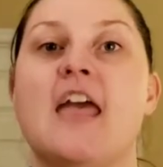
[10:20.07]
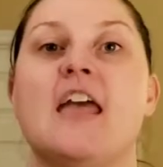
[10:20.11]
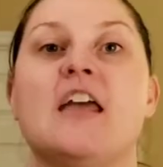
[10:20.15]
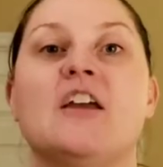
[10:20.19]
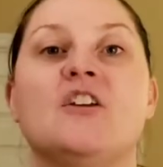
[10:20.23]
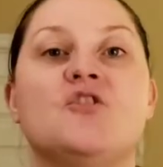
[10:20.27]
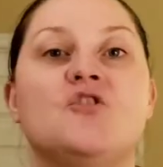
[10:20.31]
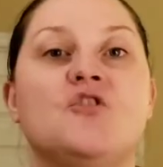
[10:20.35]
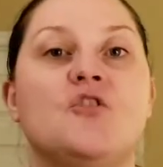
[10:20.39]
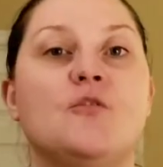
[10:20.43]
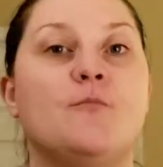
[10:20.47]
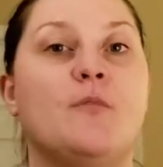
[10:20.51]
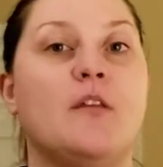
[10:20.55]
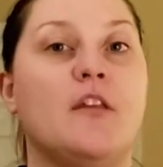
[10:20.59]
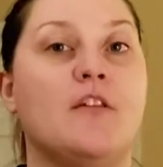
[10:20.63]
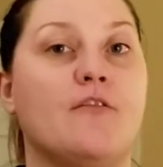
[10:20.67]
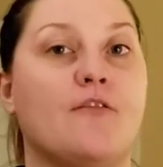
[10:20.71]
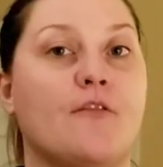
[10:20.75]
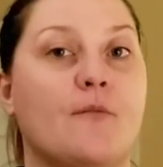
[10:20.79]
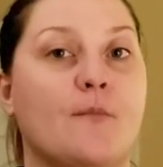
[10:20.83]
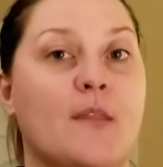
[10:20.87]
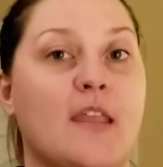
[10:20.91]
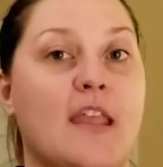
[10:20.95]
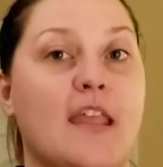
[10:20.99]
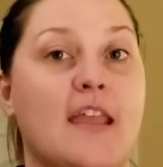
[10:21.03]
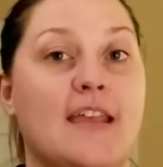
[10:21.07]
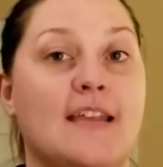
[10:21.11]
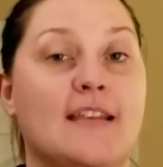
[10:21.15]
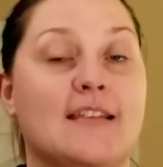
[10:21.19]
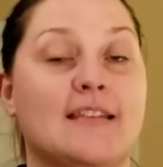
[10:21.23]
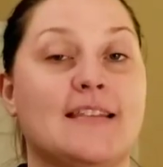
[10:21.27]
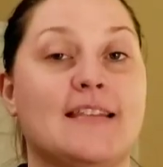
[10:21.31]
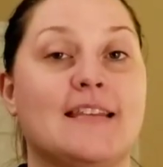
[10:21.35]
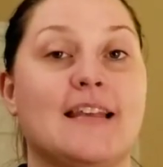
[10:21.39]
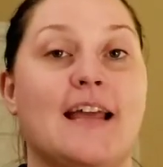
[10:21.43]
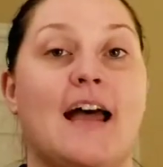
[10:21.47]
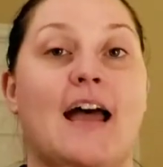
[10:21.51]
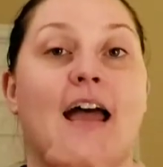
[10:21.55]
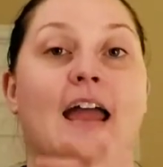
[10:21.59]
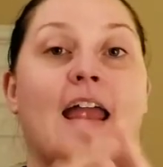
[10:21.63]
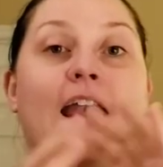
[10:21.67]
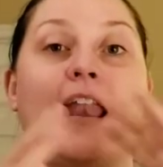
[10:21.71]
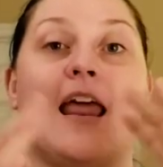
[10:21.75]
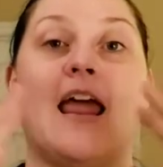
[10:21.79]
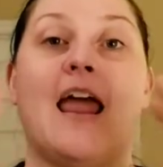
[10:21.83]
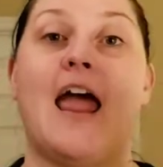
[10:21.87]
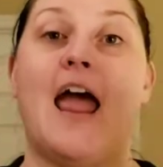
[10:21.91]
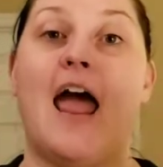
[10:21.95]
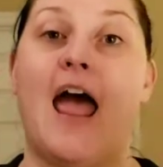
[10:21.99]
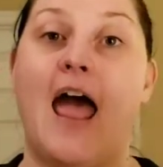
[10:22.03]
It should be from the inside
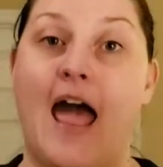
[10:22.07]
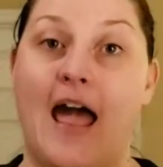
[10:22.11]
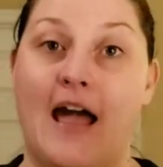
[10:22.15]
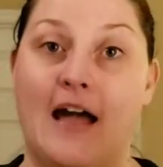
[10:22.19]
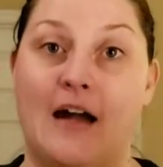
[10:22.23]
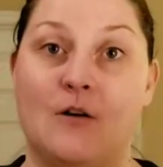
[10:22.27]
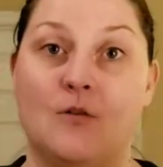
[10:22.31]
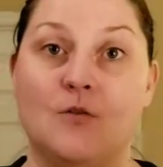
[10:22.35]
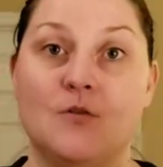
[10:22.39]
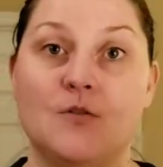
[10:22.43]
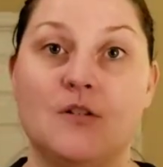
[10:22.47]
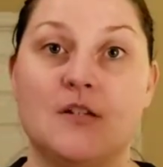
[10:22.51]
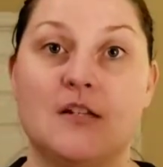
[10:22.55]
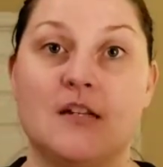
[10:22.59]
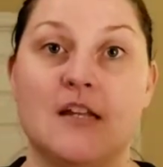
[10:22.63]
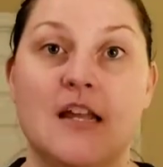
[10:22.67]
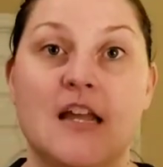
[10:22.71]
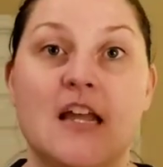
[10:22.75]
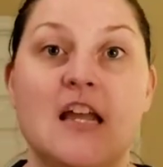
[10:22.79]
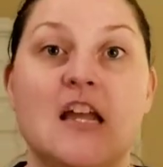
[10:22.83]
out.